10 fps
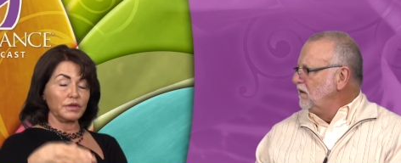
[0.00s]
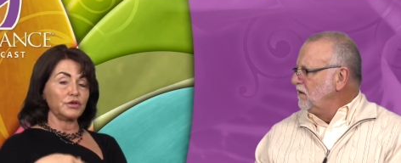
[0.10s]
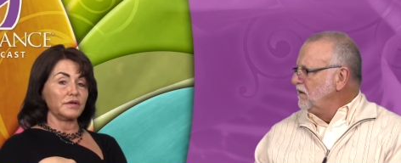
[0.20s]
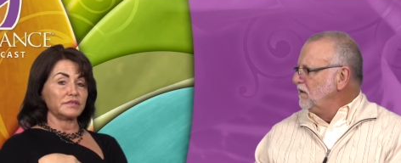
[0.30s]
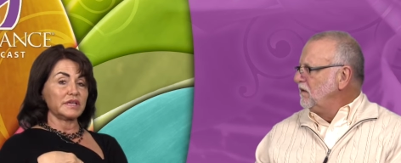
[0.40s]

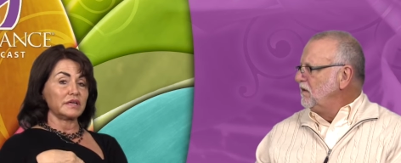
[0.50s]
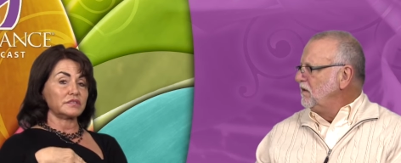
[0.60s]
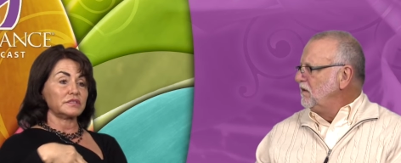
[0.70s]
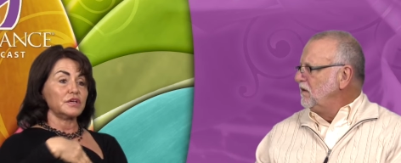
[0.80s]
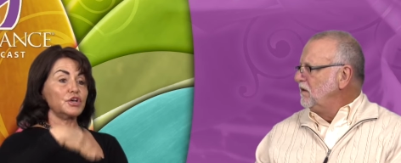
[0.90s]
Speaker 1: when you have
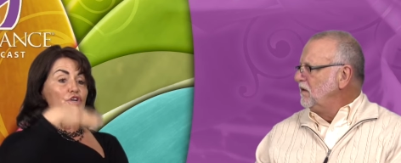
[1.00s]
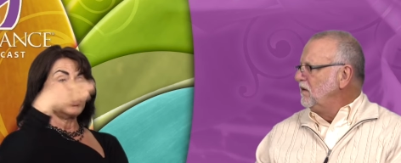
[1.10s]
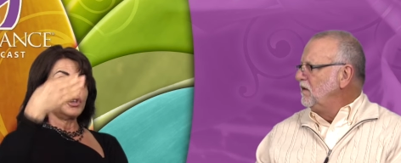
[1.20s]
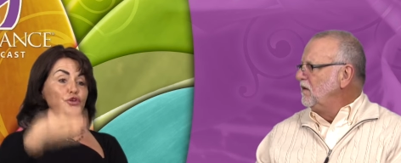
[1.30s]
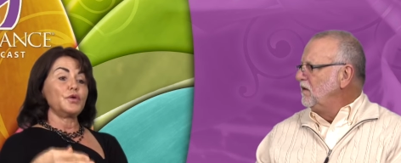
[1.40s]
sex,
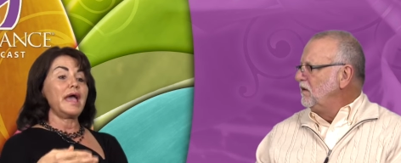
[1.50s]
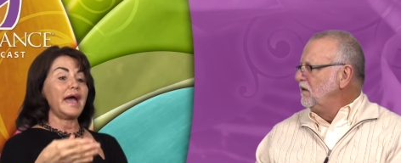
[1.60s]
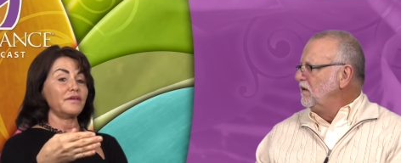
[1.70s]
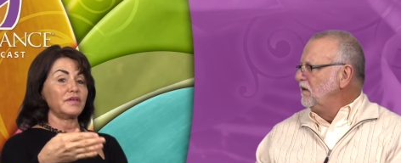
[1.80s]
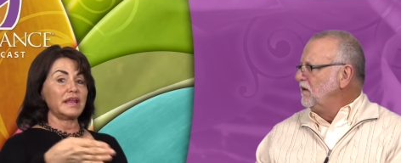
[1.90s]
you
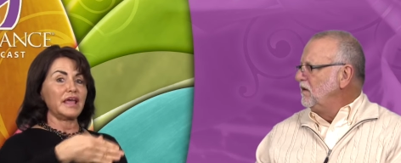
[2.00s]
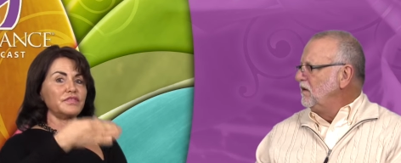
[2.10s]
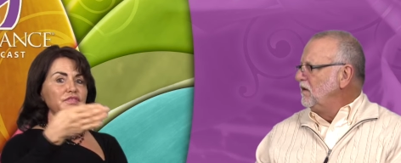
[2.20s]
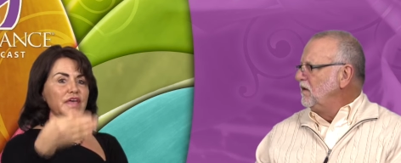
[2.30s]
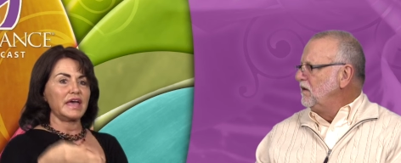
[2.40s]
have it
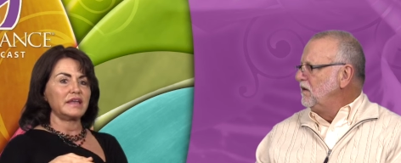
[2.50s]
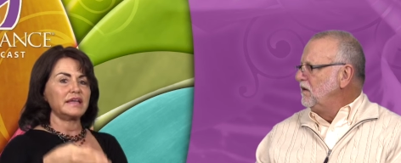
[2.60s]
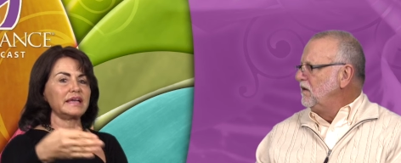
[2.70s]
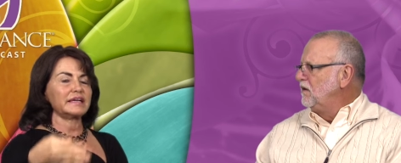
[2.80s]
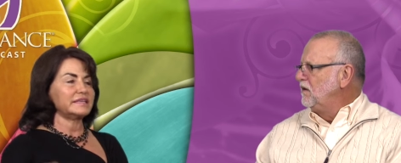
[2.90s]
and
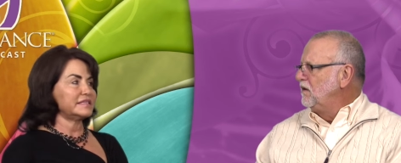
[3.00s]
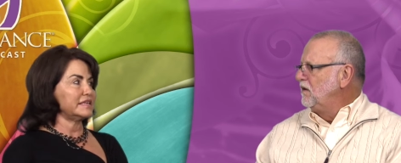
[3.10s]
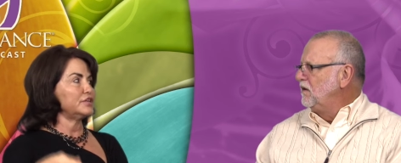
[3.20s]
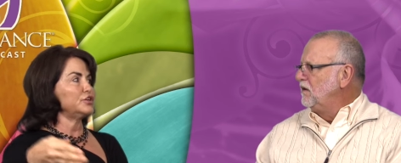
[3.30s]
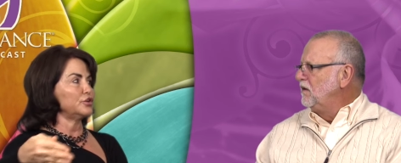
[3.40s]
then it
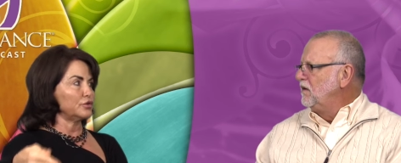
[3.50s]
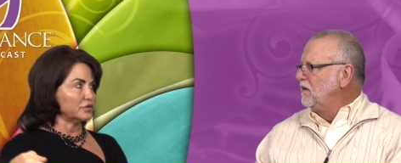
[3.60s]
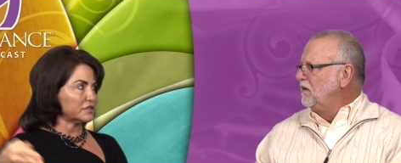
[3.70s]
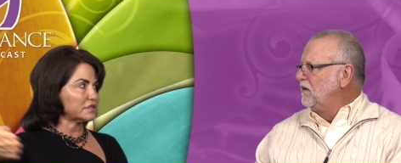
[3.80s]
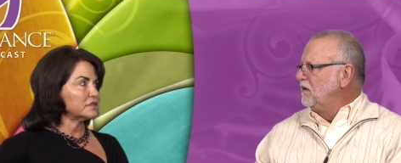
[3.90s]

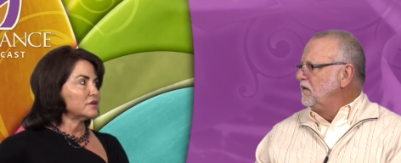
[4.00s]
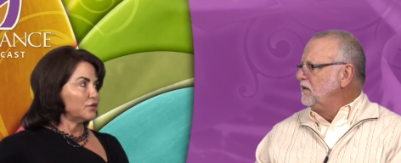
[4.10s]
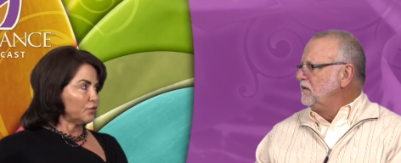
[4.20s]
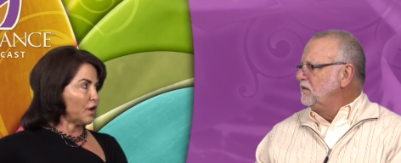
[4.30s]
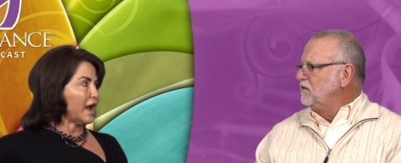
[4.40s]
continues
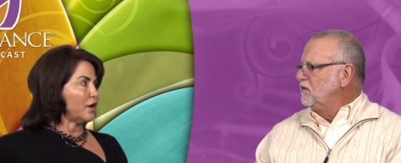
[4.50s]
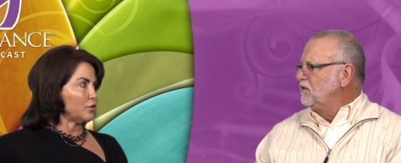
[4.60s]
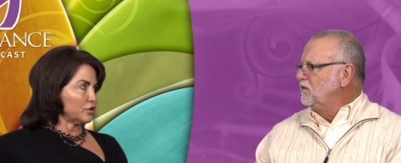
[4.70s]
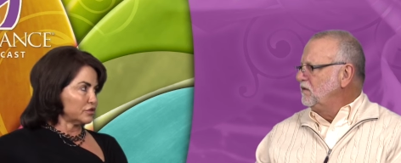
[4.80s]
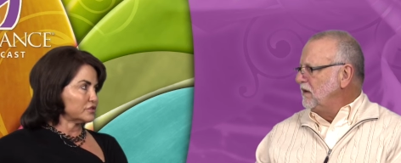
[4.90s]
for
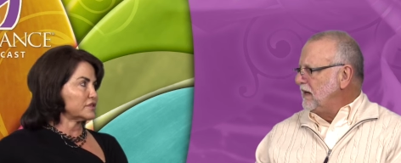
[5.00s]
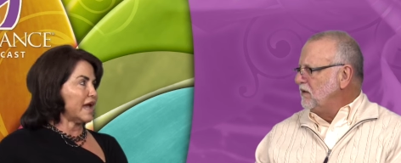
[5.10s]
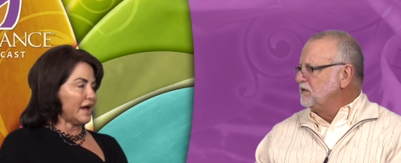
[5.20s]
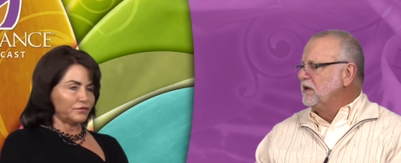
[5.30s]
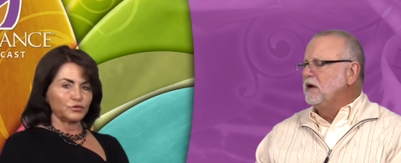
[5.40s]
hours,
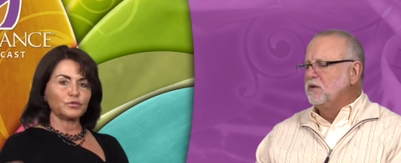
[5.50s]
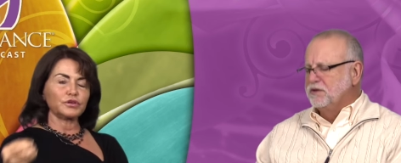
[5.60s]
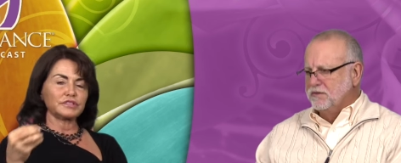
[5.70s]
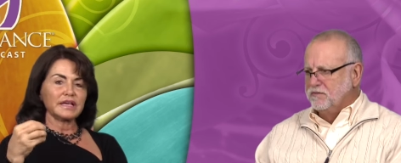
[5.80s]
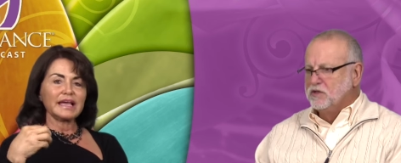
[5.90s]
hours
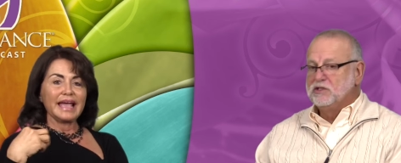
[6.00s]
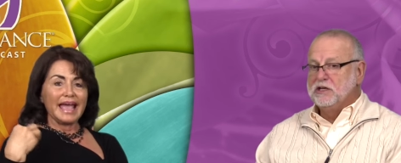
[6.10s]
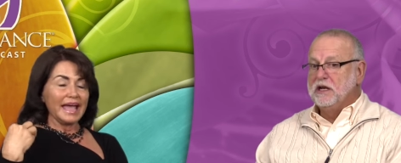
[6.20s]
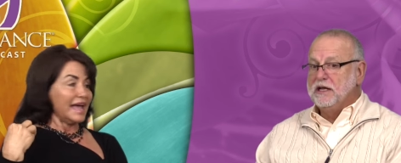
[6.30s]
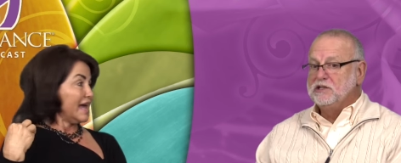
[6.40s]
afterwards
Speaker 2: because
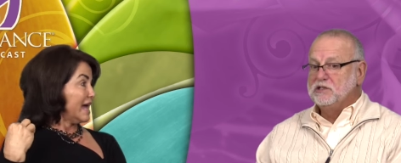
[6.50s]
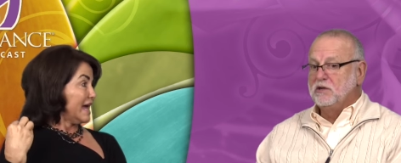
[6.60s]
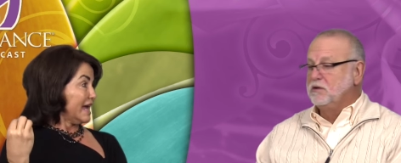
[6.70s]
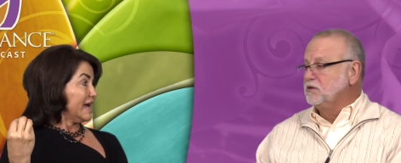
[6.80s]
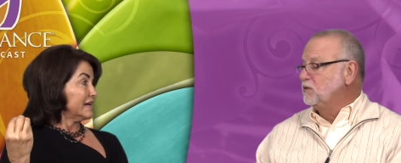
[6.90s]
it can last
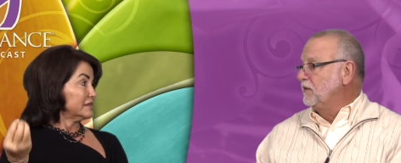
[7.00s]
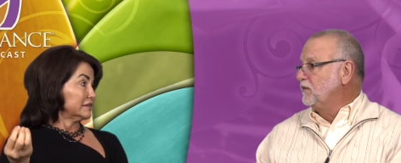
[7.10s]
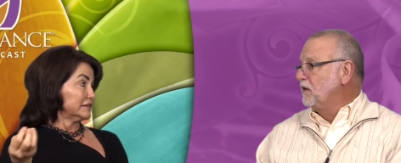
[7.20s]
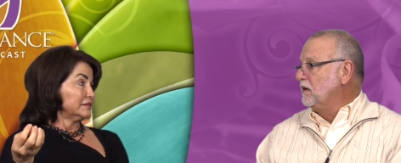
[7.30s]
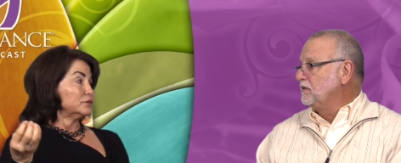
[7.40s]
as long as
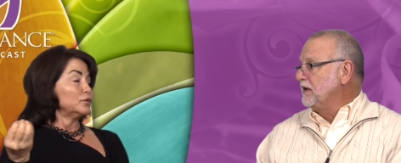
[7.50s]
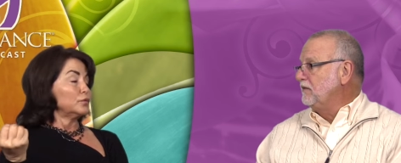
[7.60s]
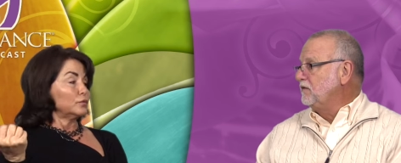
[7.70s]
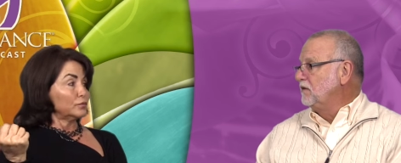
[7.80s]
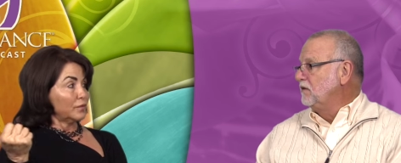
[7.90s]
24 hours
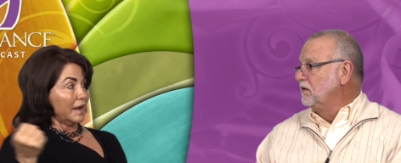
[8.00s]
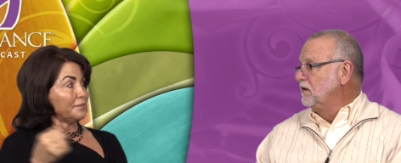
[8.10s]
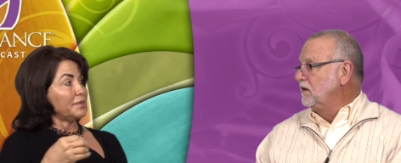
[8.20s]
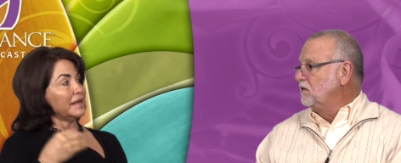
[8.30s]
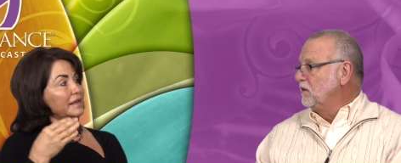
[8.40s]
after
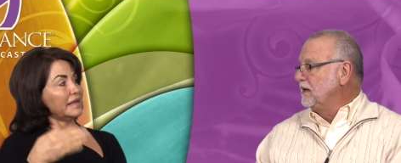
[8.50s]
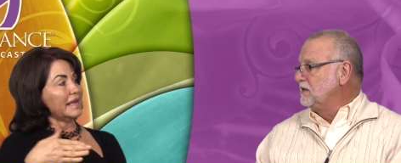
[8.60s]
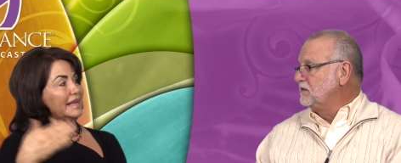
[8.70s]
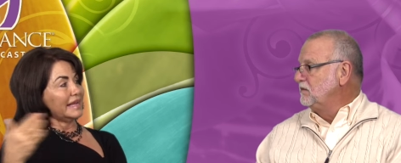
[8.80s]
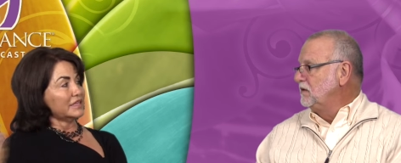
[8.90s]
right but
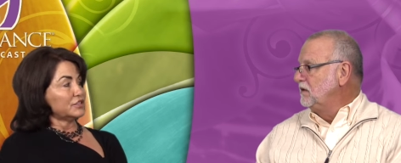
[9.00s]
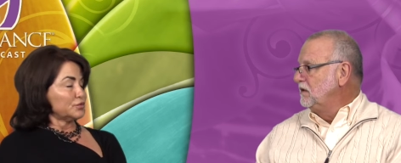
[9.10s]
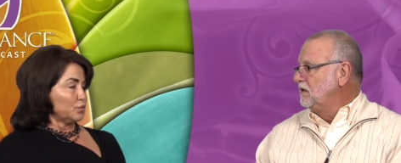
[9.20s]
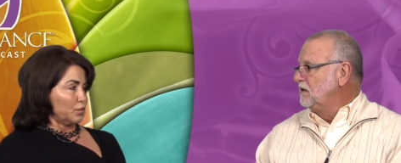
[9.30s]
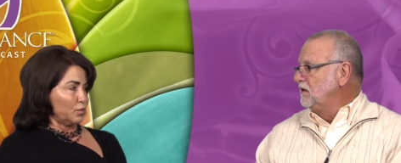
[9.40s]
it, it,
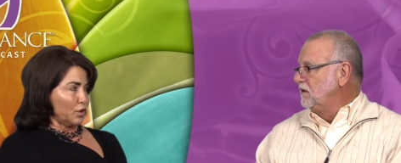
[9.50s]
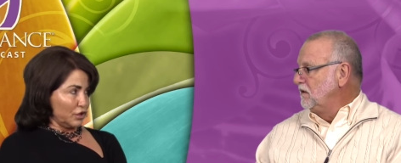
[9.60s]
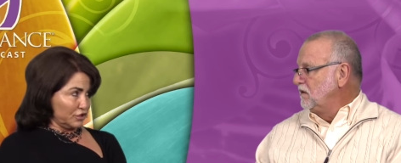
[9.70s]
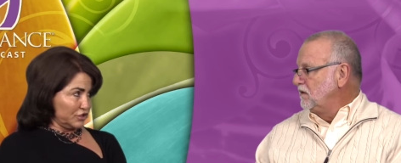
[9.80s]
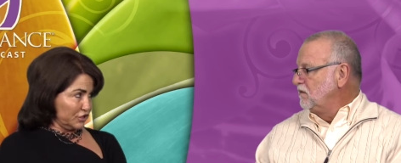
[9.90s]
Speaker 1: gets
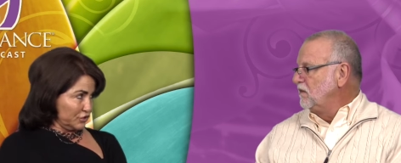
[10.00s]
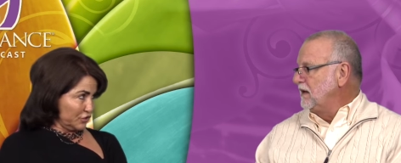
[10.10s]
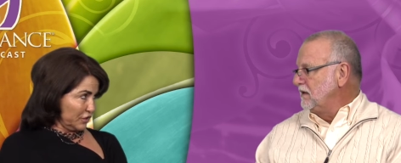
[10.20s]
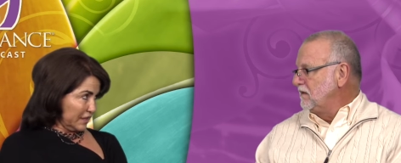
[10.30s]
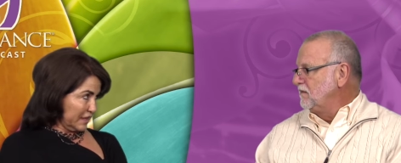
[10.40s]
worse
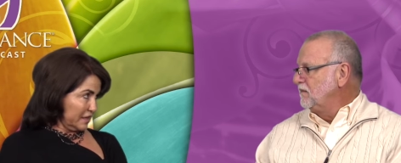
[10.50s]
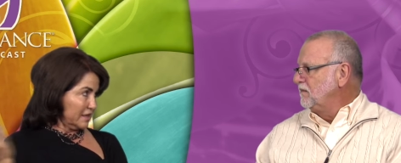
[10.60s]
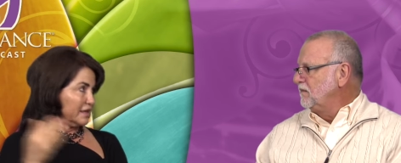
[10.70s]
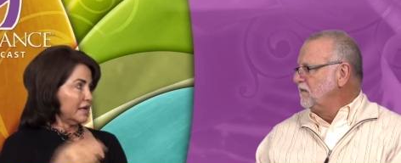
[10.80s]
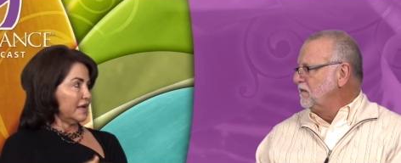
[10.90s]

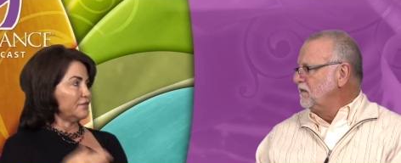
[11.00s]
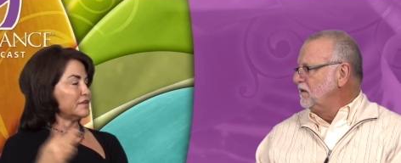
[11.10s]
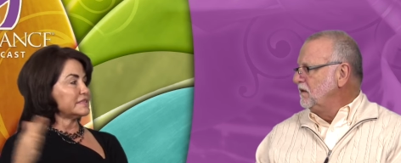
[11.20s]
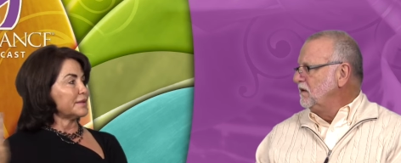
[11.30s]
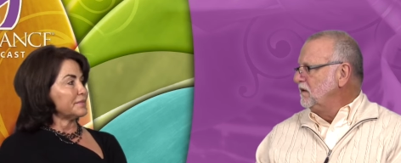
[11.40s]
usually right. if
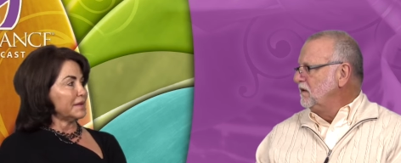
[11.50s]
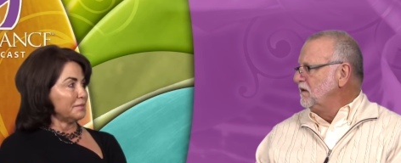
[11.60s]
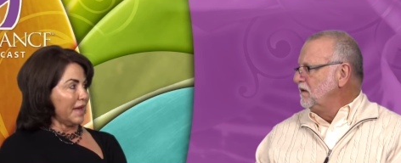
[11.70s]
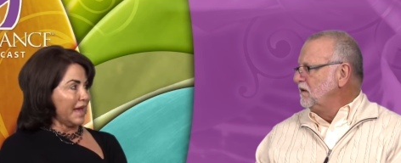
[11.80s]
it's something